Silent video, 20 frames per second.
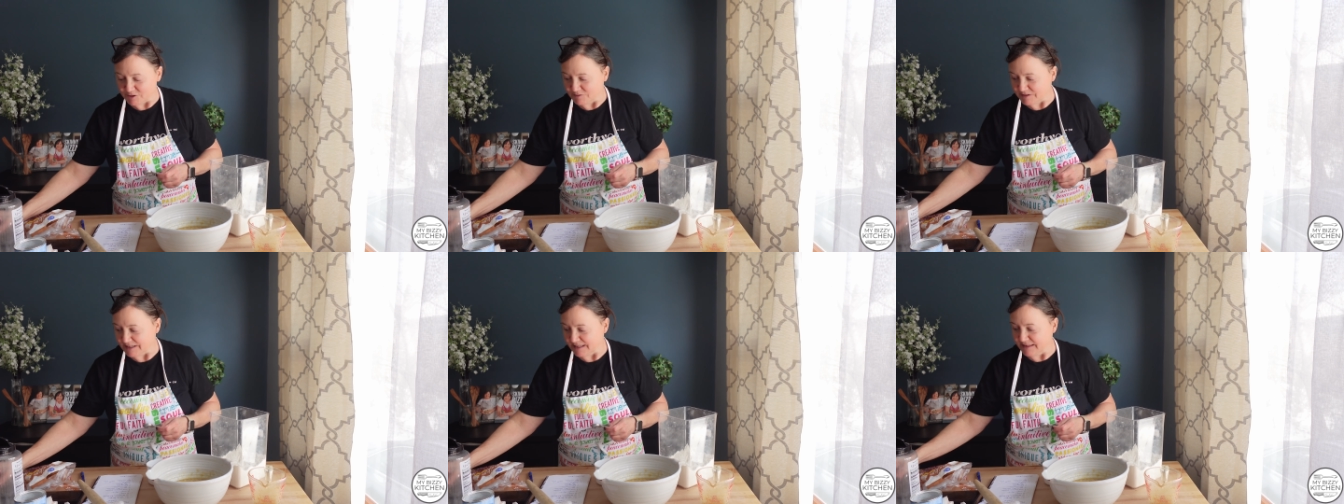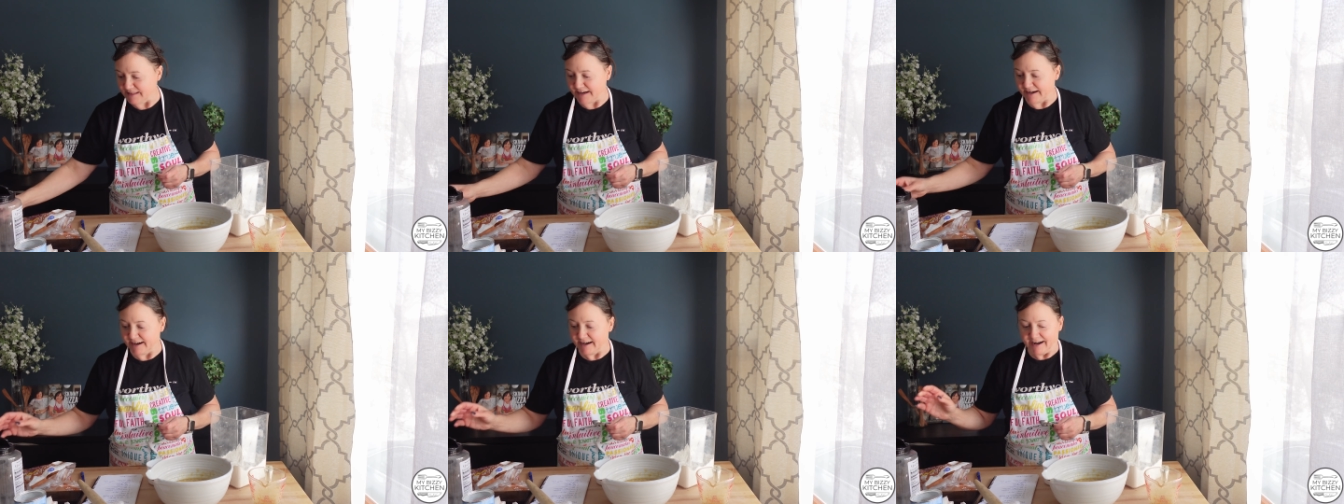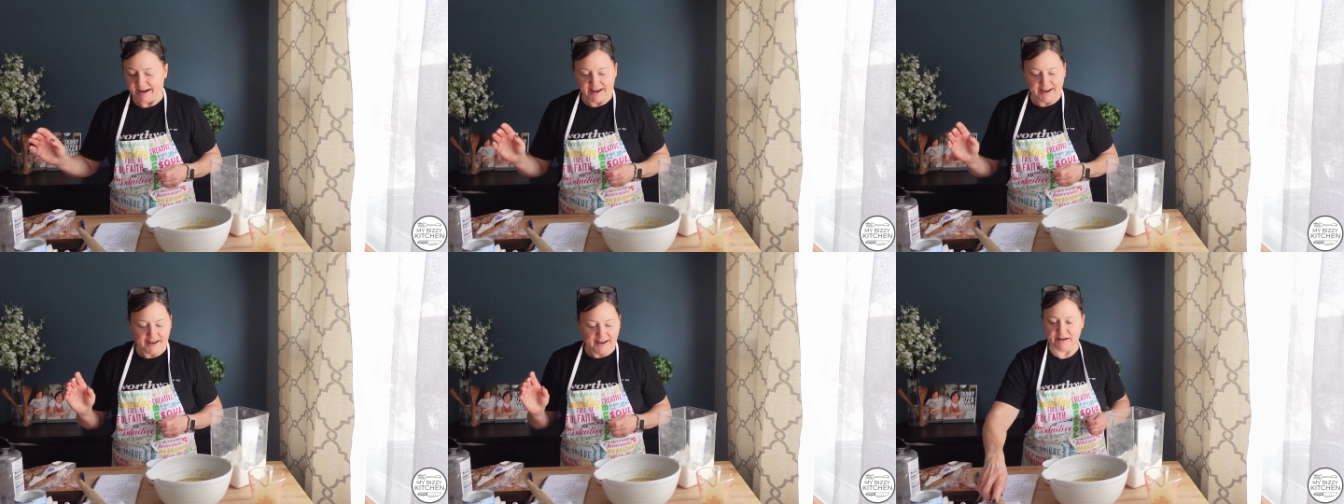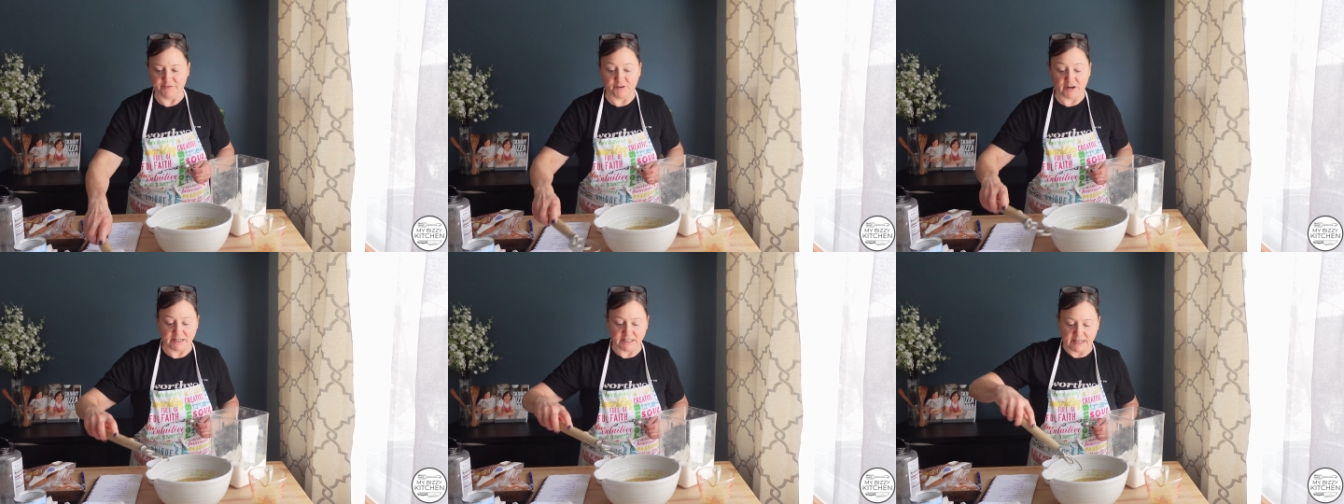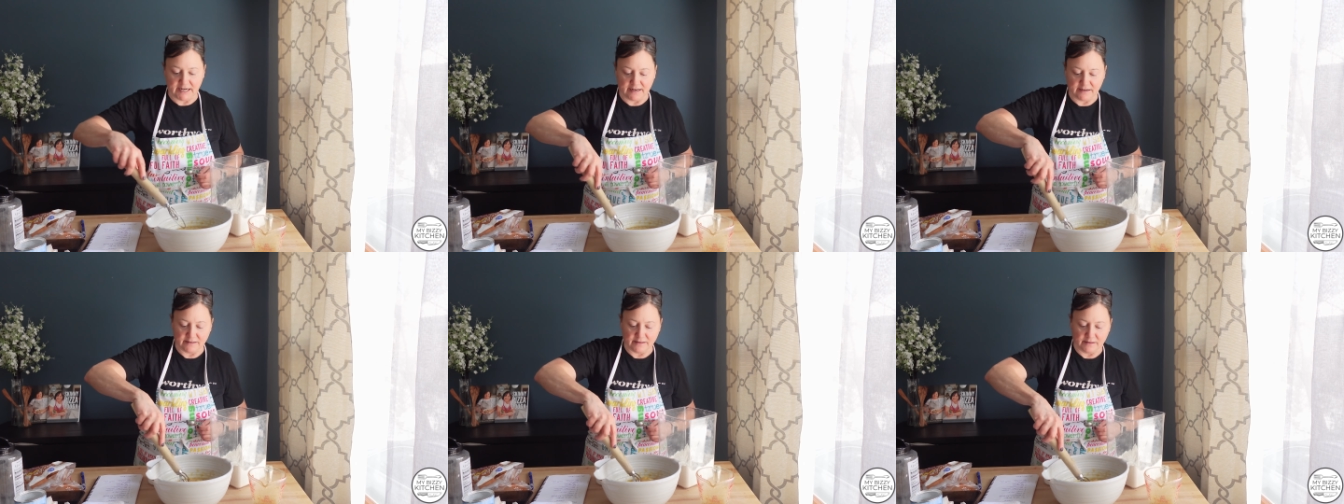was in there. I forgot to
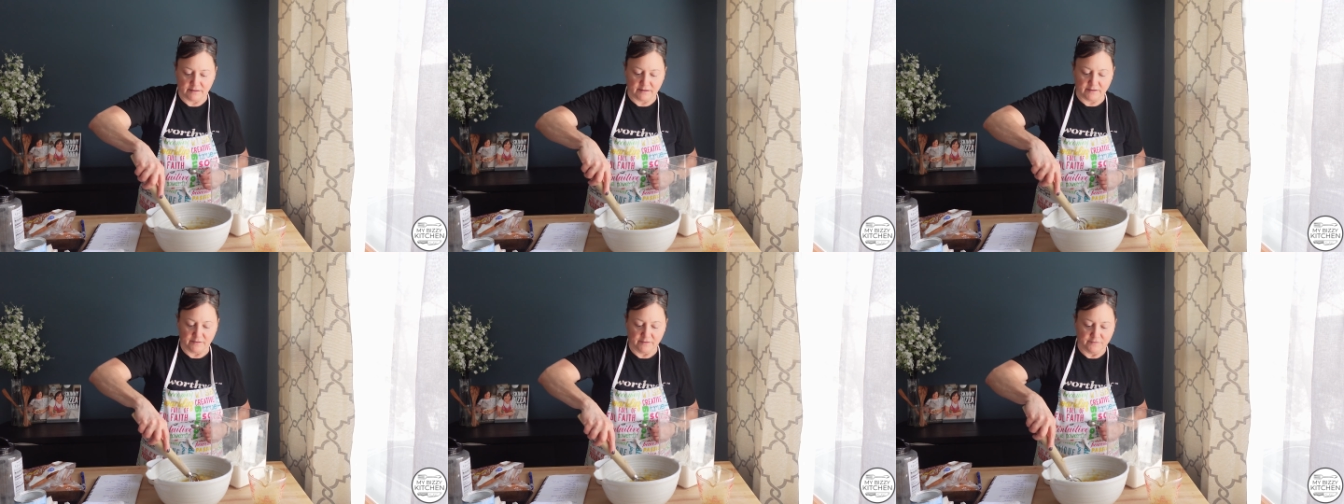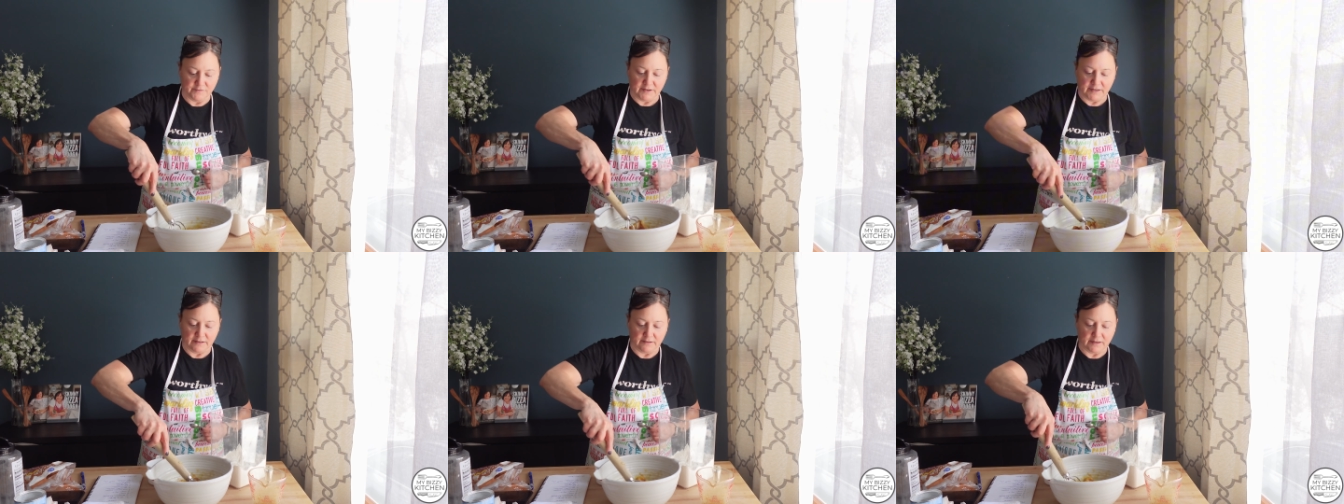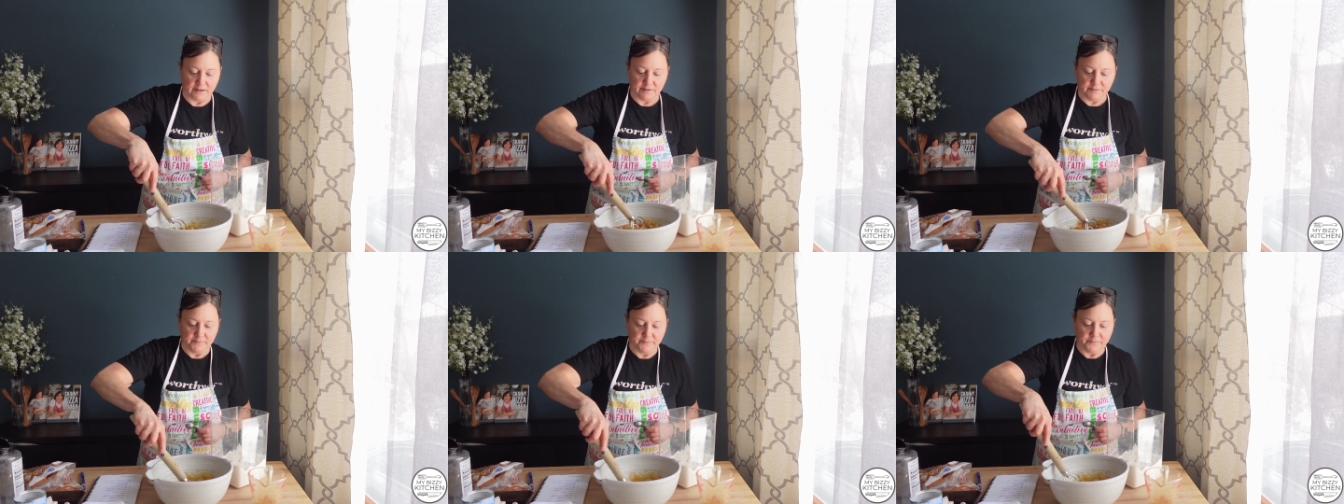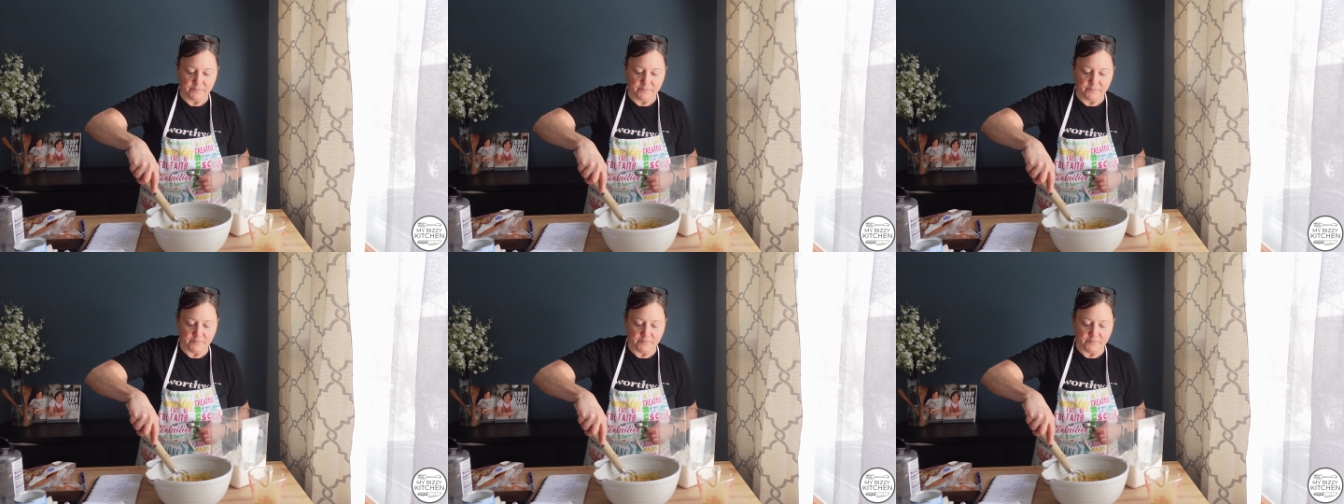add the vanilla.